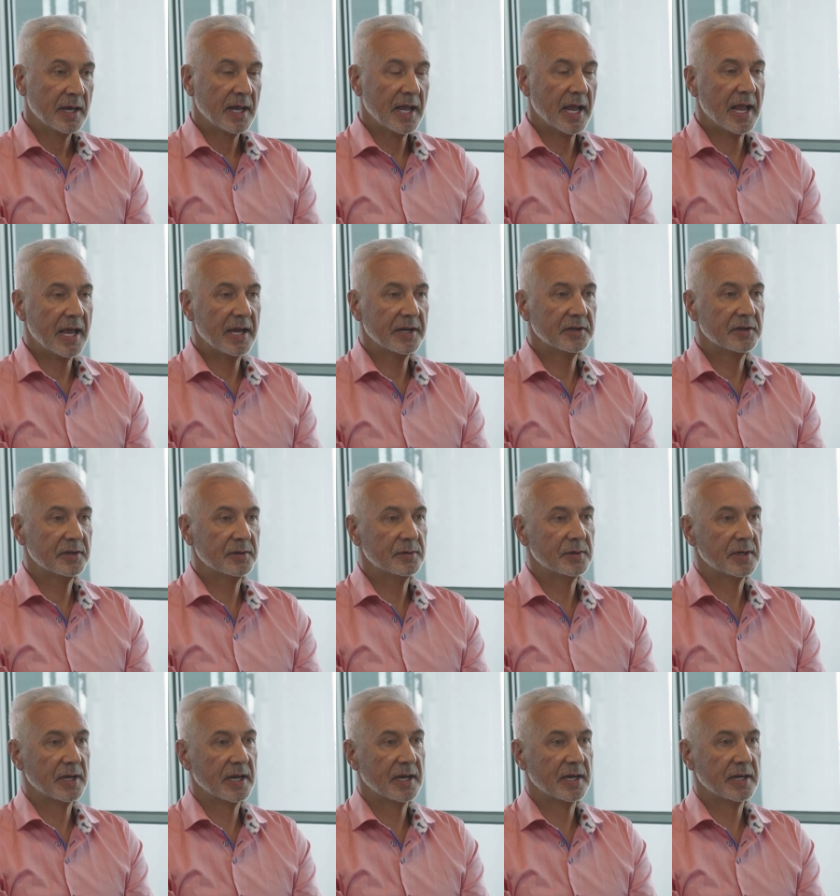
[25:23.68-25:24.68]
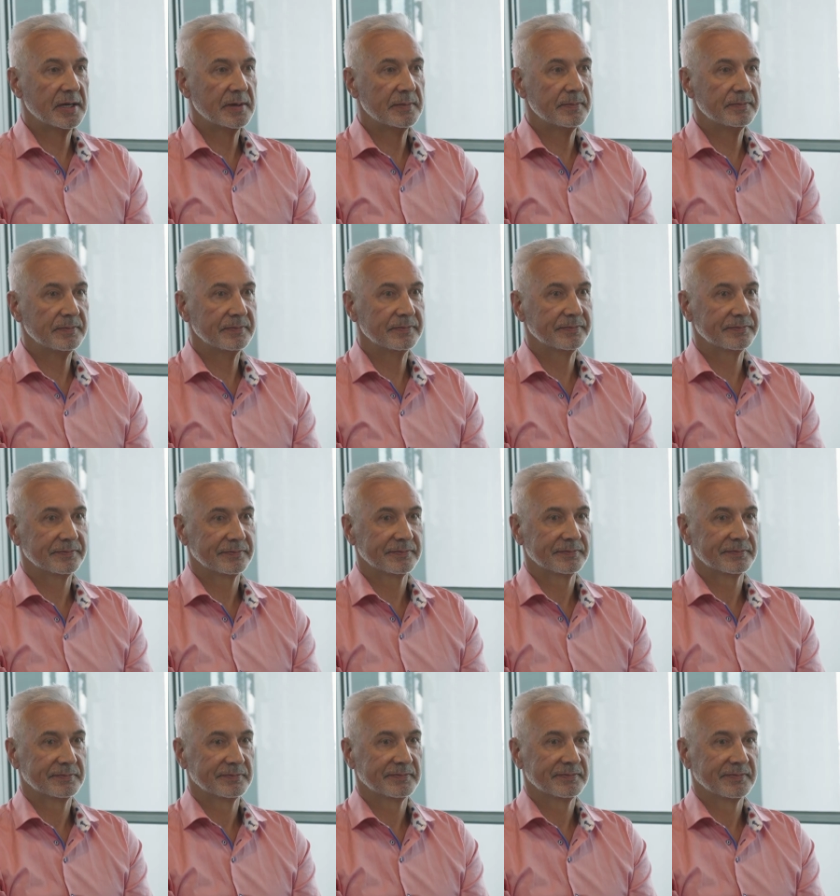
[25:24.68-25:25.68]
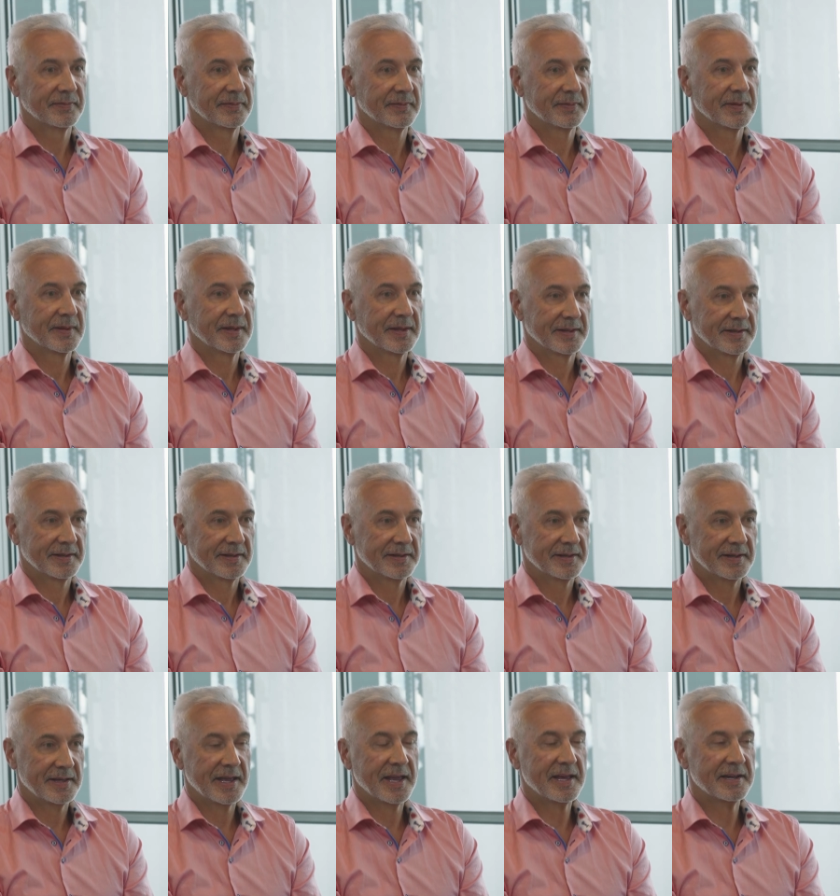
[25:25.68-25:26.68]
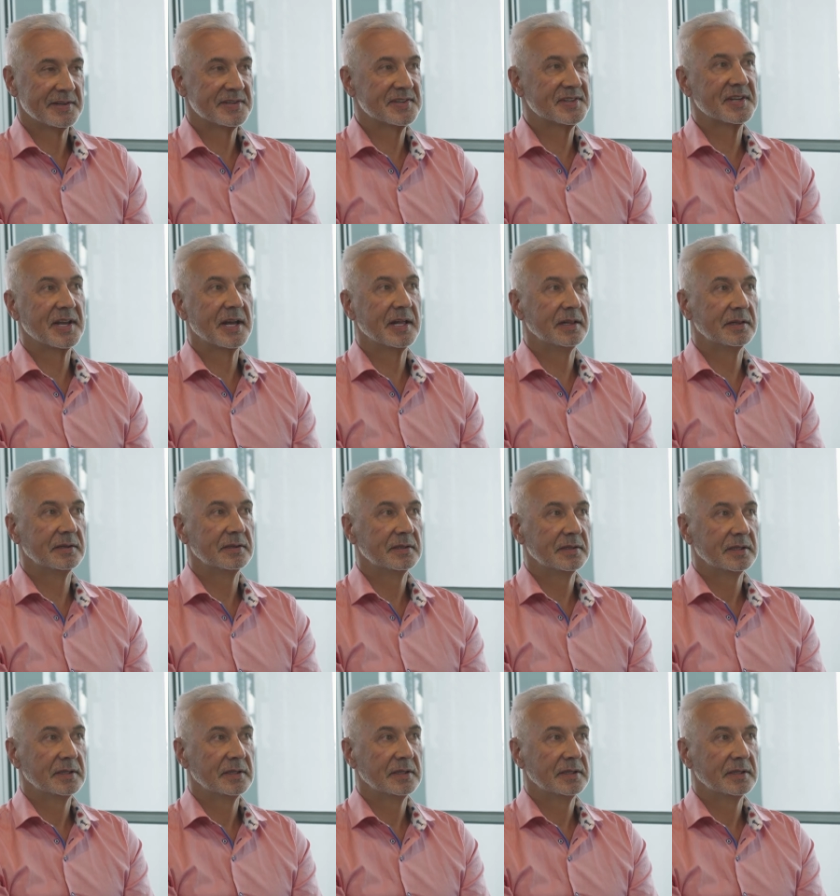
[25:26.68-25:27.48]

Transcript: how to um, how to sell.